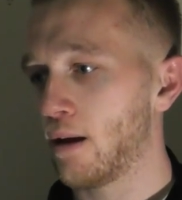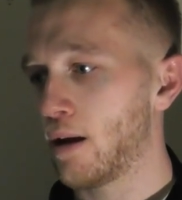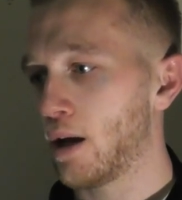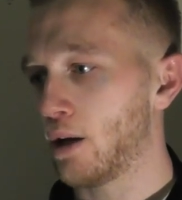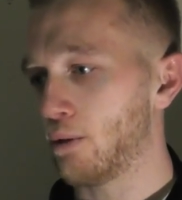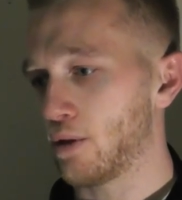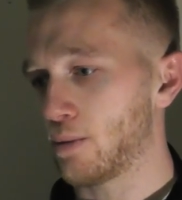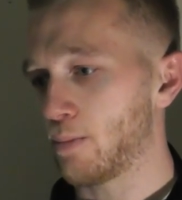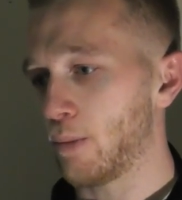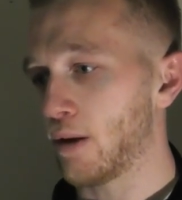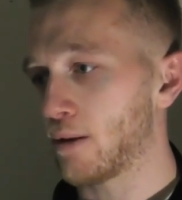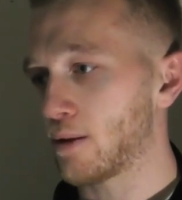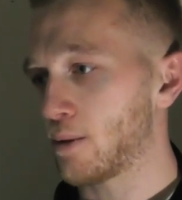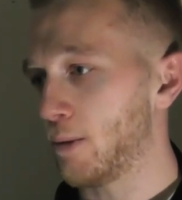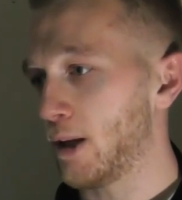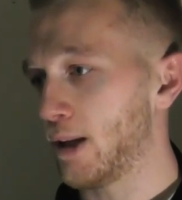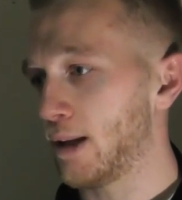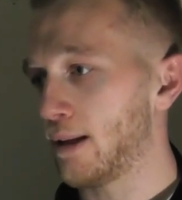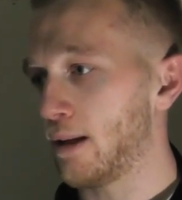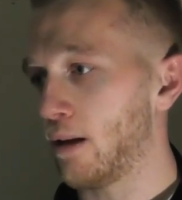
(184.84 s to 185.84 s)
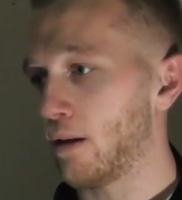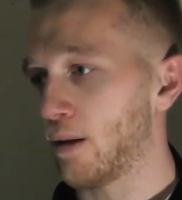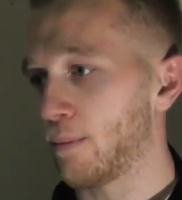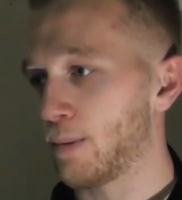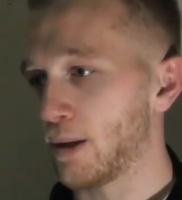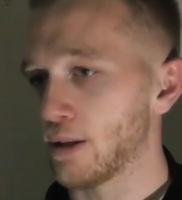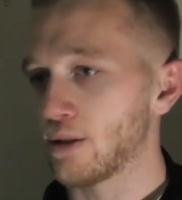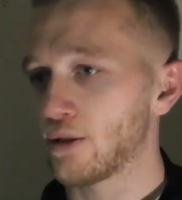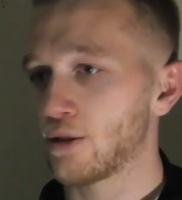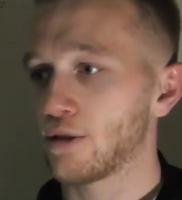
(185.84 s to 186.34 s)
a responsibility on the
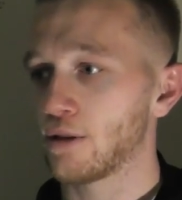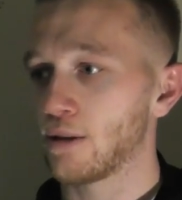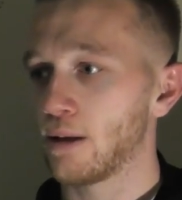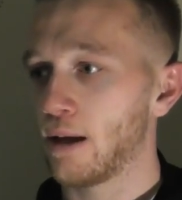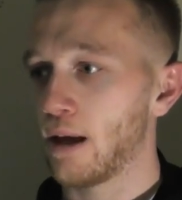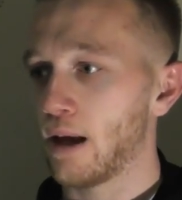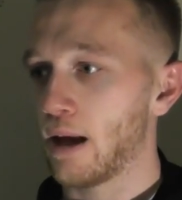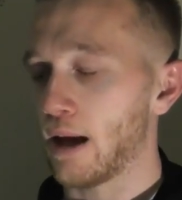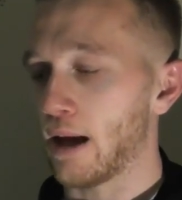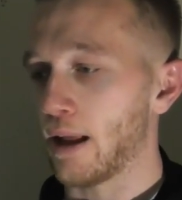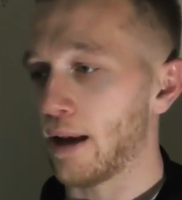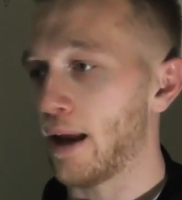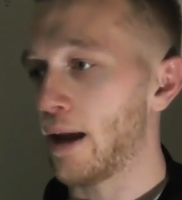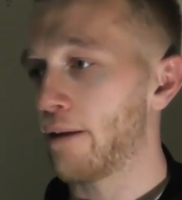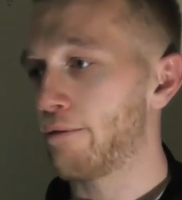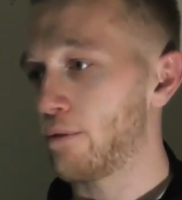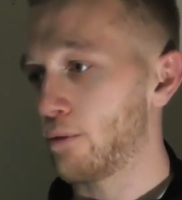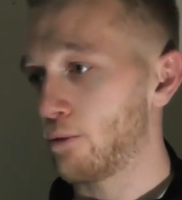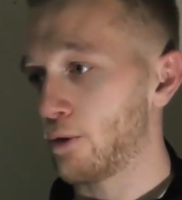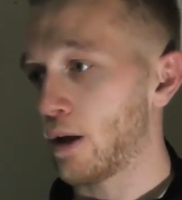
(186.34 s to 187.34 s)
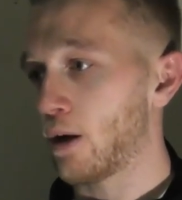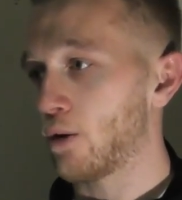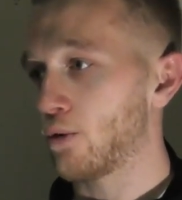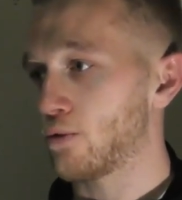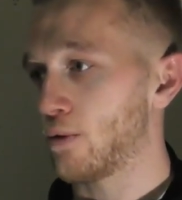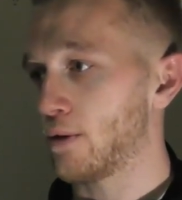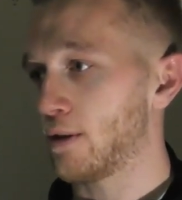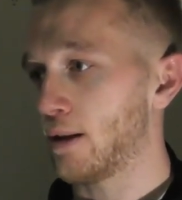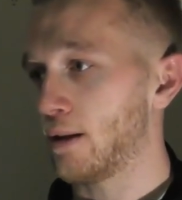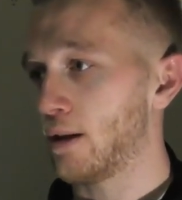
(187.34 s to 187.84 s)
pitch, and everyone knows
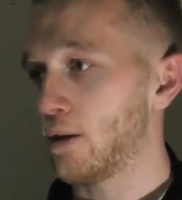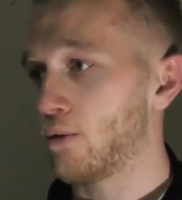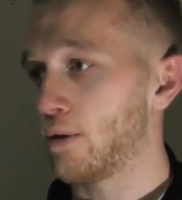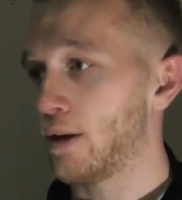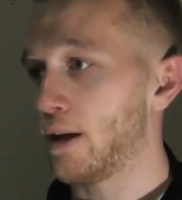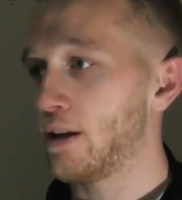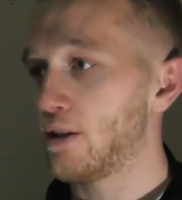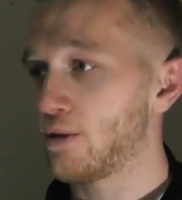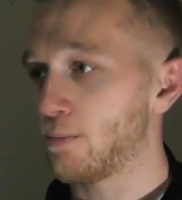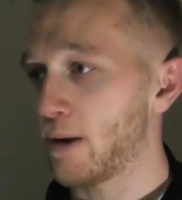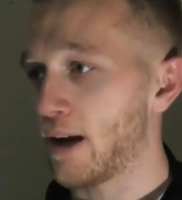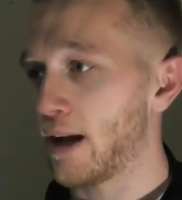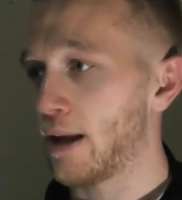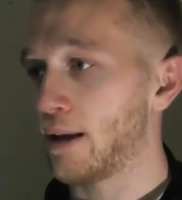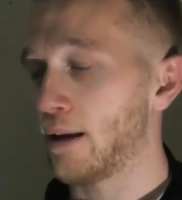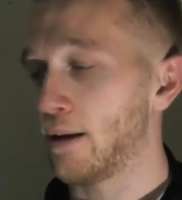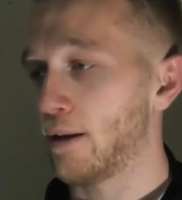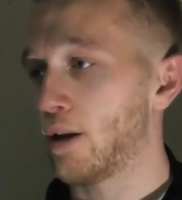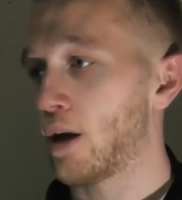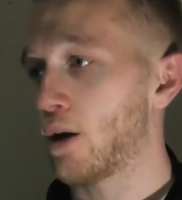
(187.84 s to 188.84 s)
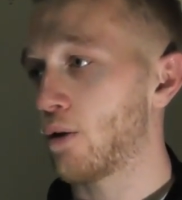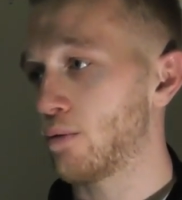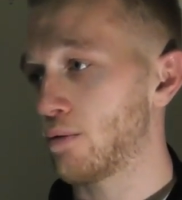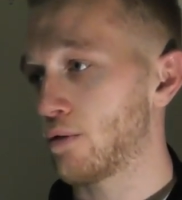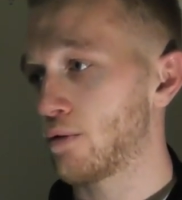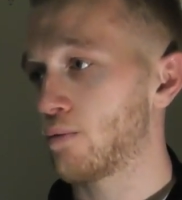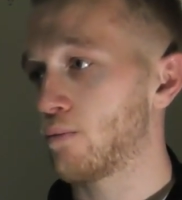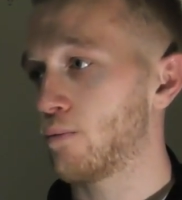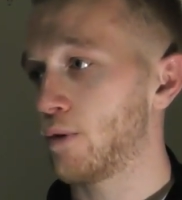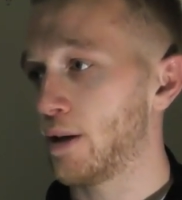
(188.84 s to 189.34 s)
what they're doing. Each man
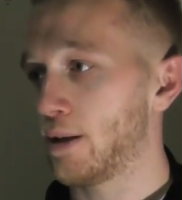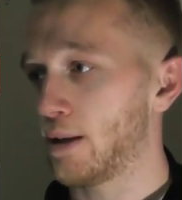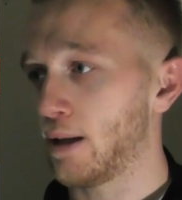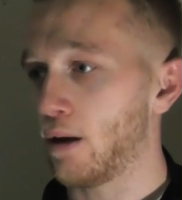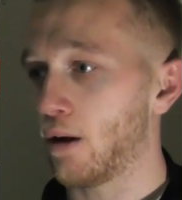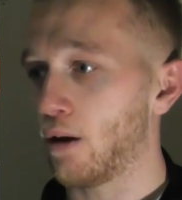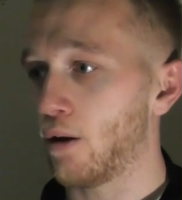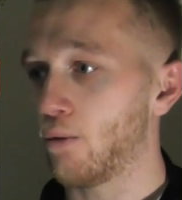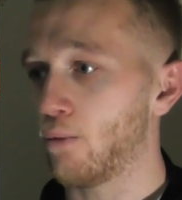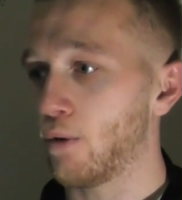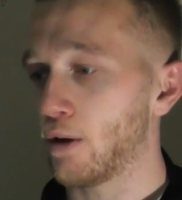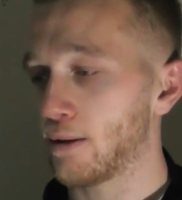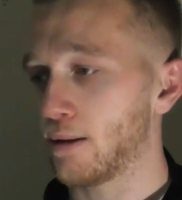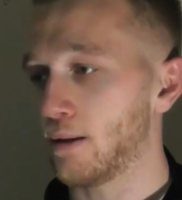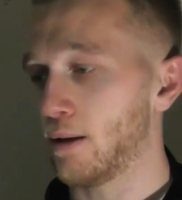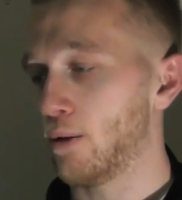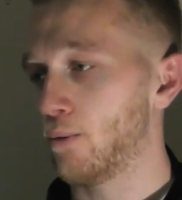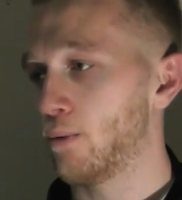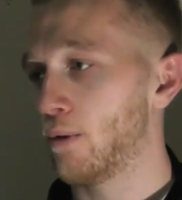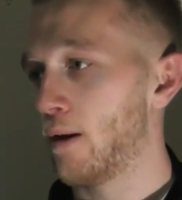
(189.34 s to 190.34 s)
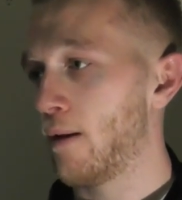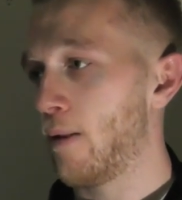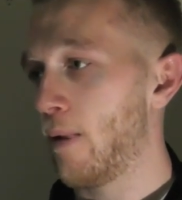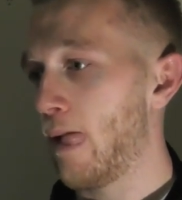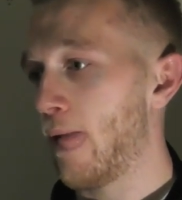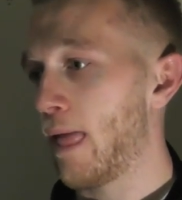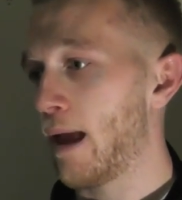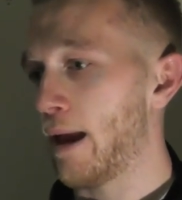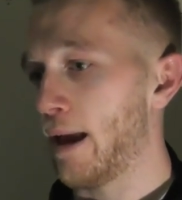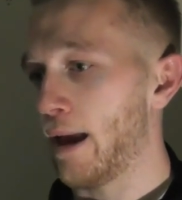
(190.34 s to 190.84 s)
knows where to go, what to
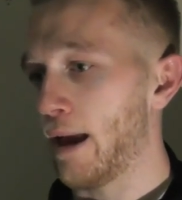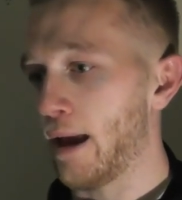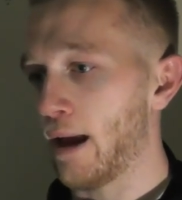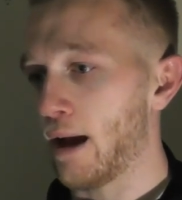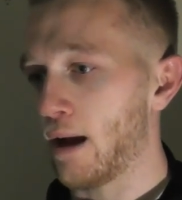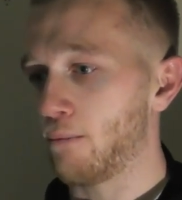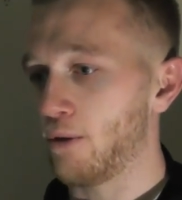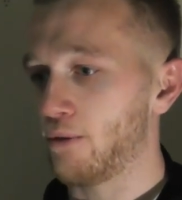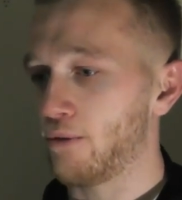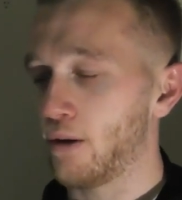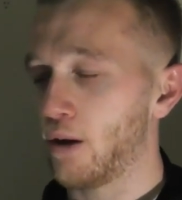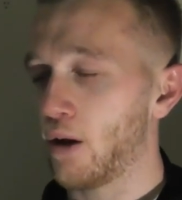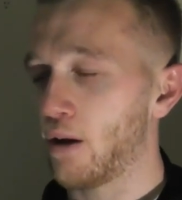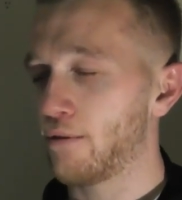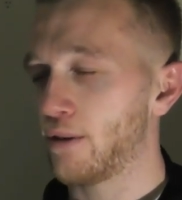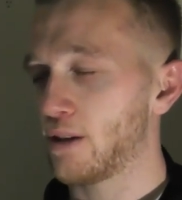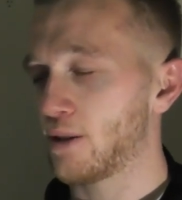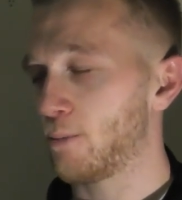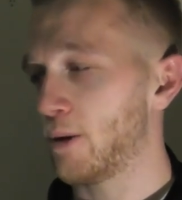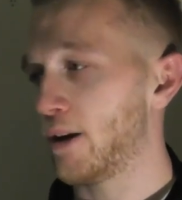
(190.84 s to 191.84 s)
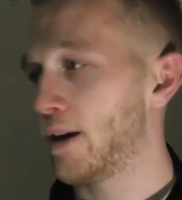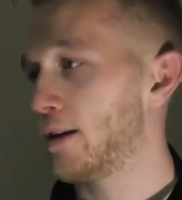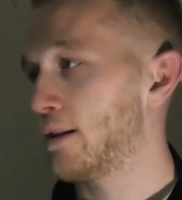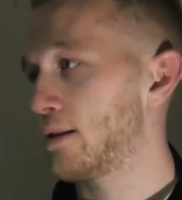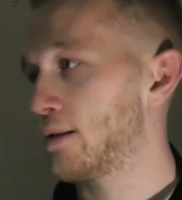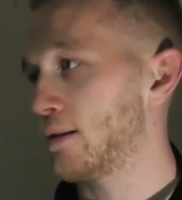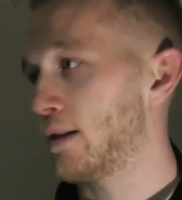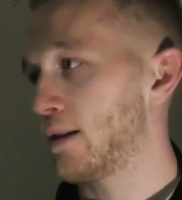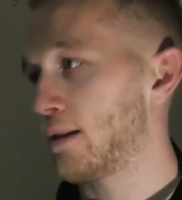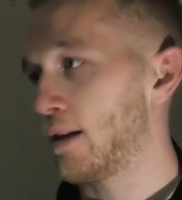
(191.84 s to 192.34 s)
do. And we've a lot of
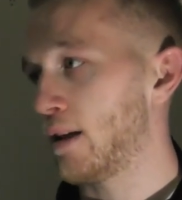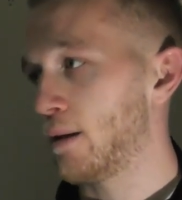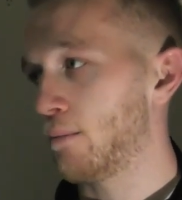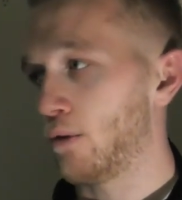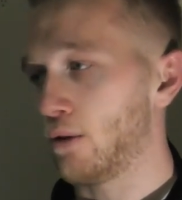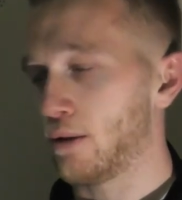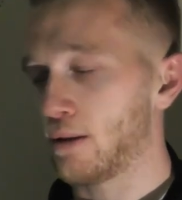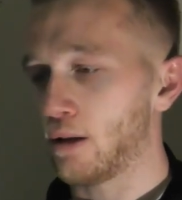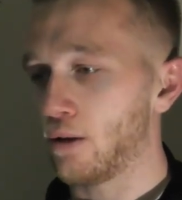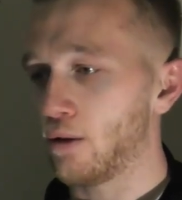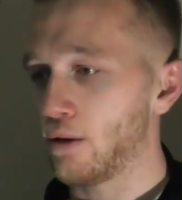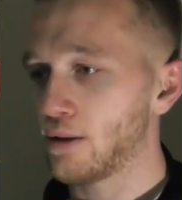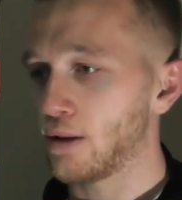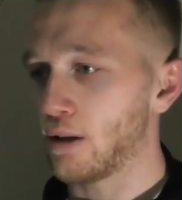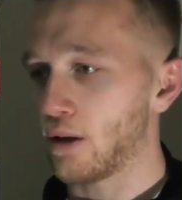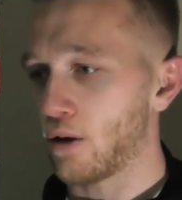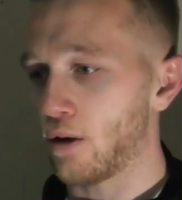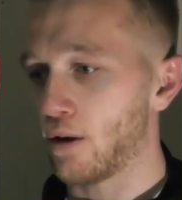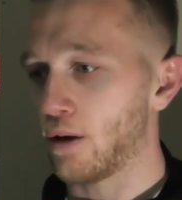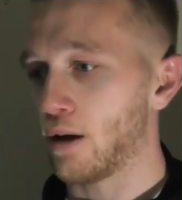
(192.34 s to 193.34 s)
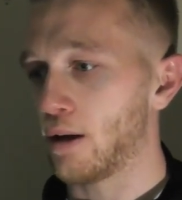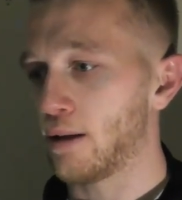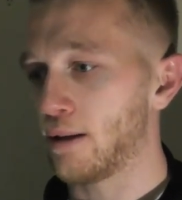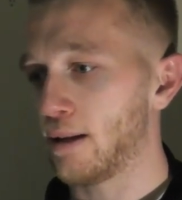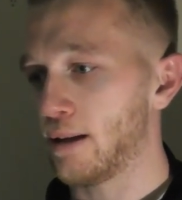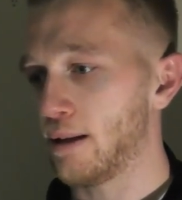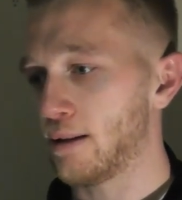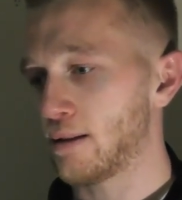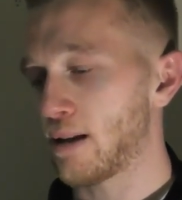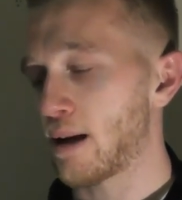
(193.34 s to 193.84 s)
experience in the team, like the likes of Connor and
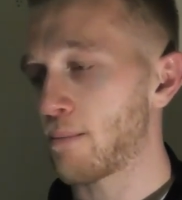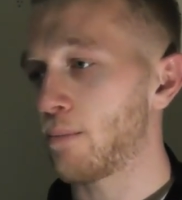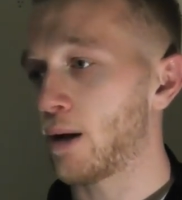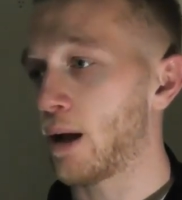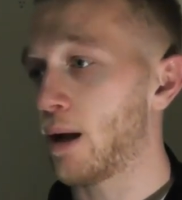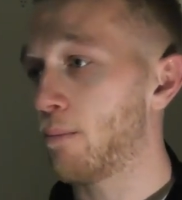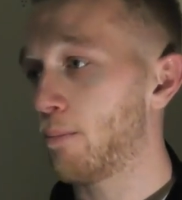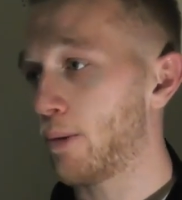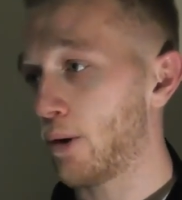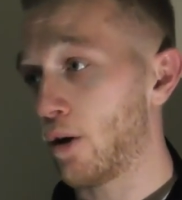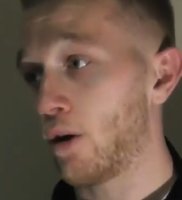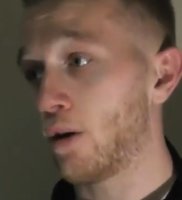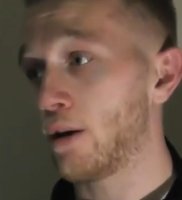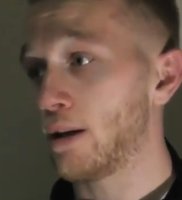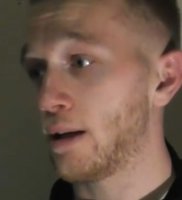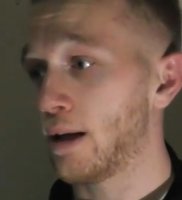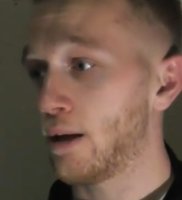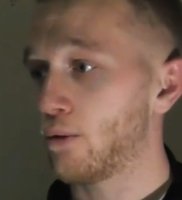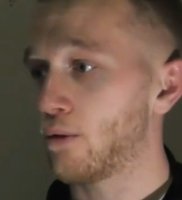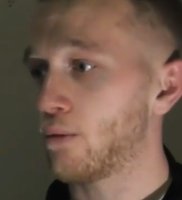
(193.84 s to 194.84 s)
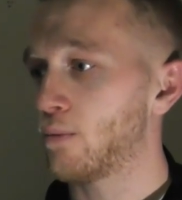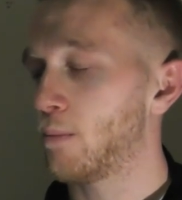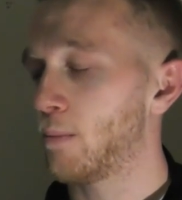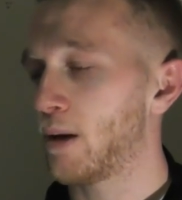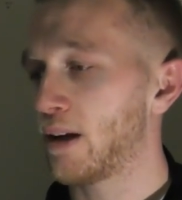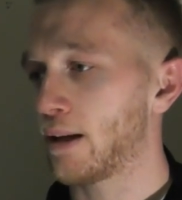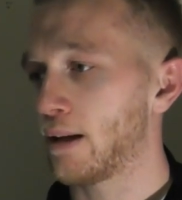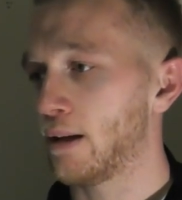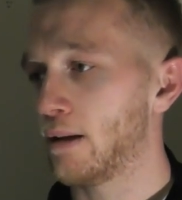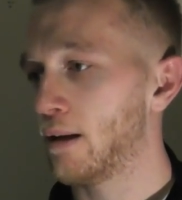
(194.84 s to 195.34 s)
Dean Zambra and Paulie now coming
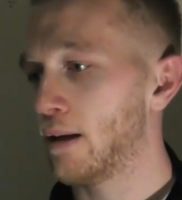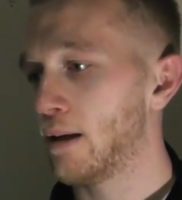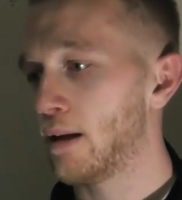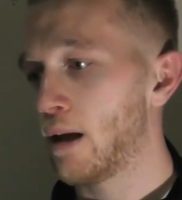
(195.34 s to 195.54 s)
back in.